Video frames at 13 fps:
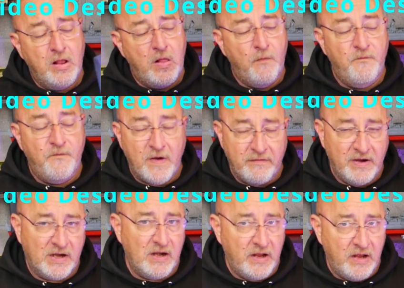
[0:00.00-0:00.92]

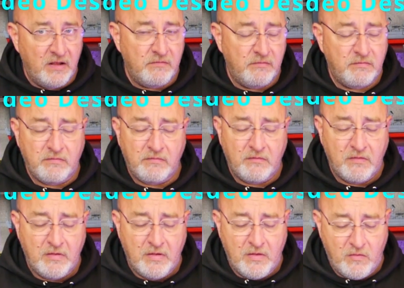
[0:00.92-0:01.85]
Very clear,
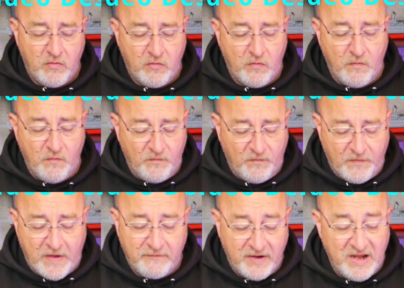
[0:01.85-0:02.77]

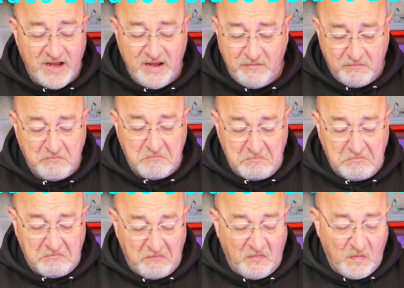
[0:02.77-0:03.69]
very
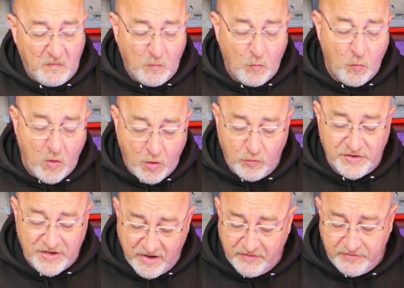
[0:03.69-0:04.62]
well
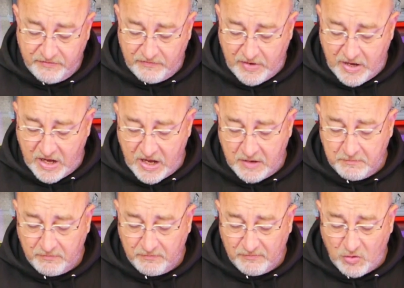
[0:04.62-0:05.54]
done,
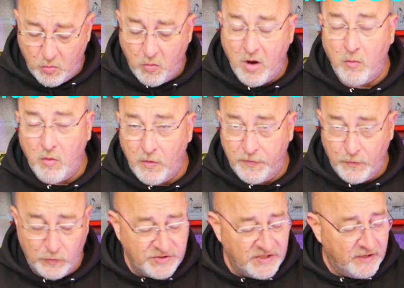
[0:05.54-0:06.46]
quite well
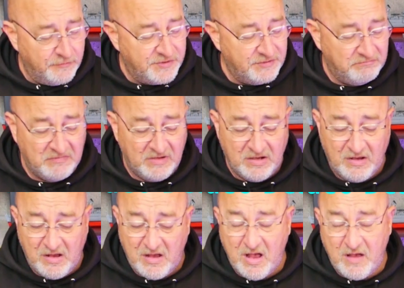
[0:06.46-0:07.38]
thought out.
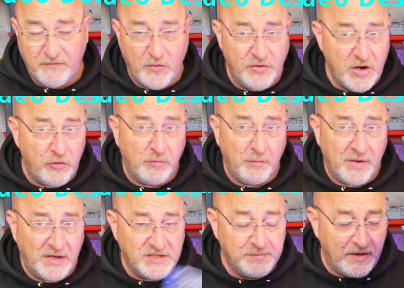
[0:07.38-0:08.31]
I've got no
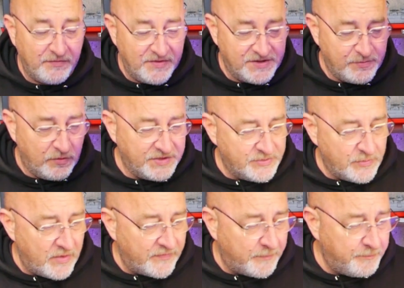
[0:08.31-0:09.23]
complaints about this
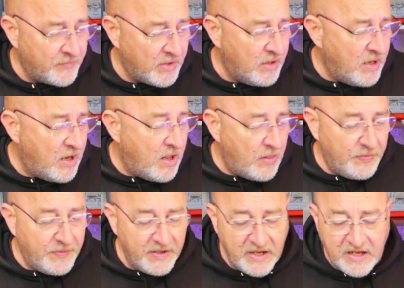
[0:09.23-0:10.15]
whatsoever.
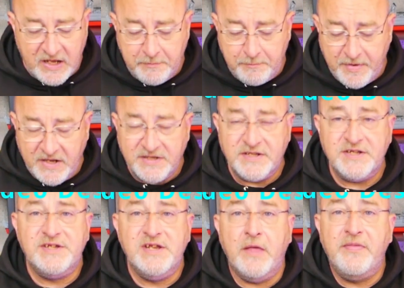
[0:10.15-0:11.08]
The
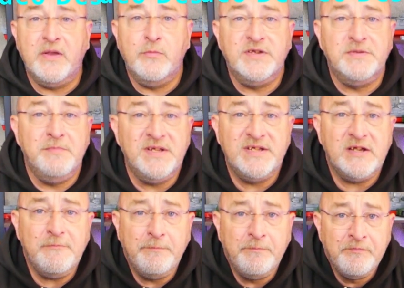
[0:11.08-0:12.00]
pieces, nothing was missing.